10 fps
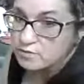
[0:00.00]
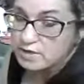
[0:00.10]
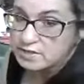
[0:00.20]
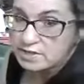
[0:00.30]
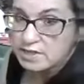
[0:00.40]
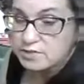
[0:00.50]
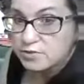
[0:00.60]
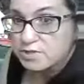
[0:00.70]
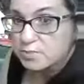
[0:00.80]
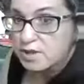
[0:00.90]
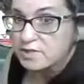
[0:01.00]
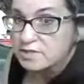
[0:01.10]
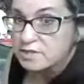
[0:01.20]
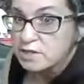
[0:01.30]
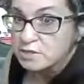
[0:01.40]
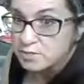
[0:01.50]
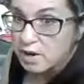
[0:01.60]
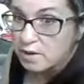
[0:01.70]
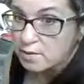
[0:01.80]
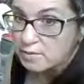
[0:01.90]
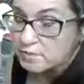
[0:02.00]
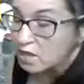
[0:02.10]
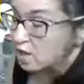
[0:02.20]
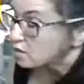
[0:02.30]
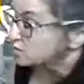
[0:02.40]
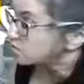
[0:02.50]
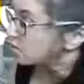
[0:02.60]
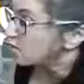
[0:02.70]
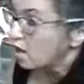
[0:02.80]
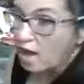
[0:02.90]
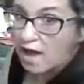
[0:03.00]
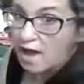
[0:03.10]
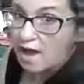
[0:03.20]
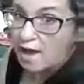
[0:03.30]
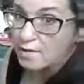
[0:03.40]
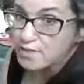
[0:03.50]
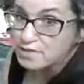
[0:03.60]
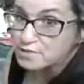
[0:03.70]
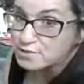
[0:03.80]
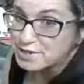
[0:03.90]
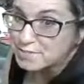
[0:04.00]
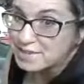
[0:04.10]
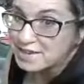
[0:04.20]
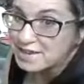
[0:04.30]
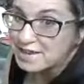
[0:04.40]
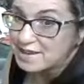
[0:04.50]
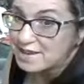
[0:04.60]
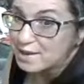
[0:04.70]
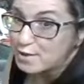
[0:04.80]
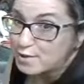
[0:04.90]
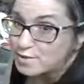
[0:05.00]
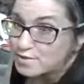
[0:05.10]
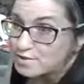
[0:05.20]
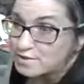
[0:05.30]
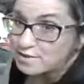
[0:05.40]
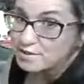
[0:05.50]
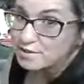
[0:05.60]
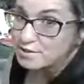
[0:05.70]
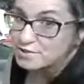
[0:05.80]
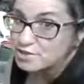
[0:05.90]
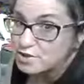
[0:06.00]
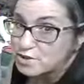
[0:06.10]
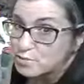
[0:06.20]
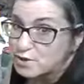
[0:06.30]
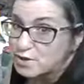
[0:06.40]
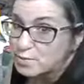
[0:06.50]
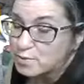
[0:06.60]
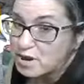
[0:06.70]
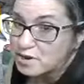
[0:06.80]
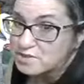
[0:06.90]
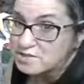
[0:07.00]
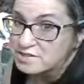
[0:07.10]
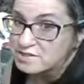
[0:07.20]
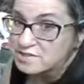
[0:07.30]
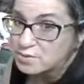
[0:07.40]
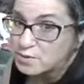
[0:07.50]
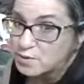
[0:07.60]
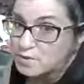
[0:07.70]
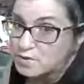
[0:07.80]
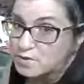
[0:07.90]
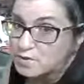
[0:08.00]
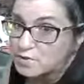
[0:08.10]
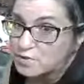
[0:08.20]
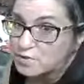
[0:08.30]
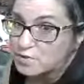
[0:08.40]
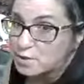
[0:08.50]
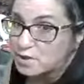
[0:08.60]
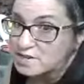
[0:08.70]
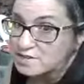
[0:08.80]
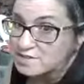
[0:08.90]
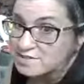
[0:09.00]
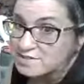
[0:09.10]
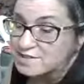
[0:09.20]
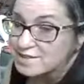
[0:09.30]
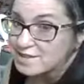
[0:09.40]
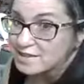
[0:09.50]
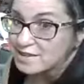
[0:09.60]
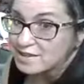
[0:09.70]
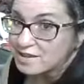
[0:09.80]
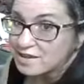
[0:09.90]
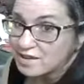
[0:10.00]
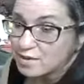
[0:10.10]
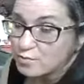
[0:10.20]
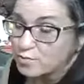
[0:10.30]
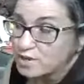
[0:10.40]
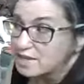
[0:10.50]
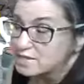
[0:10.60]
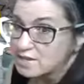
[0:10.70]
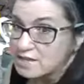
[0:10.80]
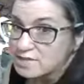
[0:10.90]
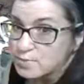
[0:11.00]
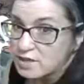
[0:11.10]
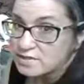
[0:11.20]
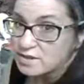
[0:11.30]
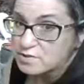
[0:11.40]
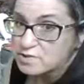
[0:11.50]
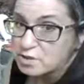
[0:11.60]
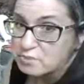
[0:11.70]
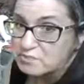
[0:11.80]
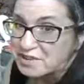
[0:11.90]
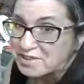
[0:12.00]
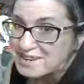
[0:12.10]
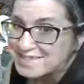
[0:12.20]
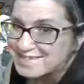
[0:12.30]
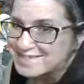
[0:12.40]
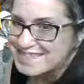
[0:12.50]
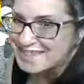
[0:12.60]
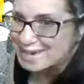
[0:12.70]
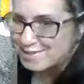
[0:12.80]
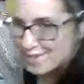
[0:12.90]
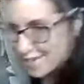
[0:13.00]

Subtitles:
if I need to get extra supplies, I'm going to go tomorrow. So thanks for joining me, and I'll show you what the progress is or the final projects when I get done, next probably day or so. All right, take care. Good